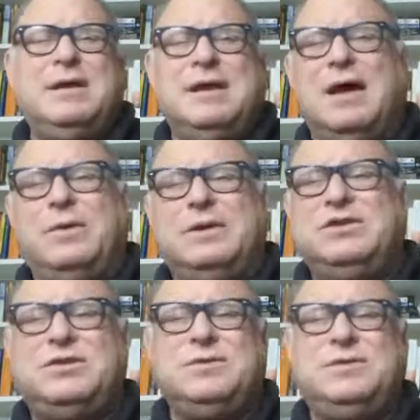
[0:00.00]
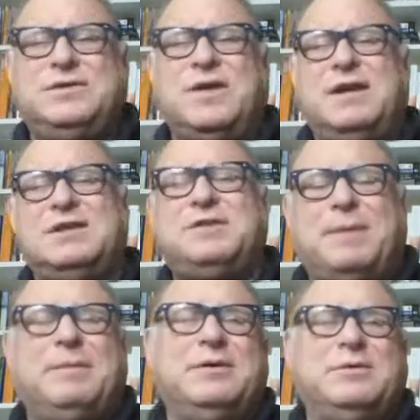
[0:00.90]
Now, when you do design an
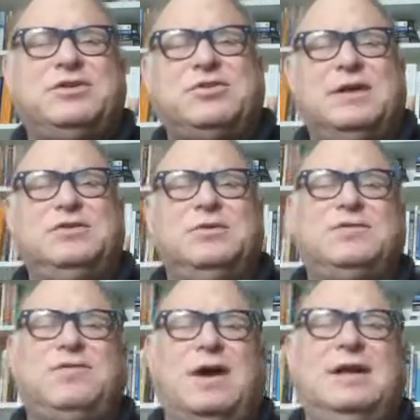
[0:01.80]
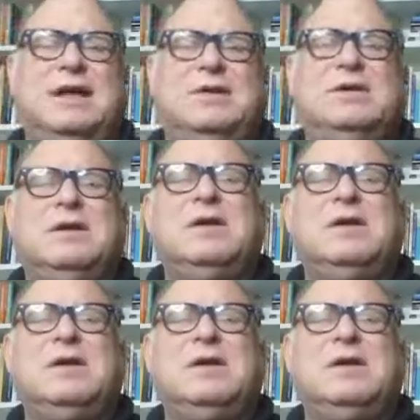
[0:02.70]
experiment, what you're trying to do is find out,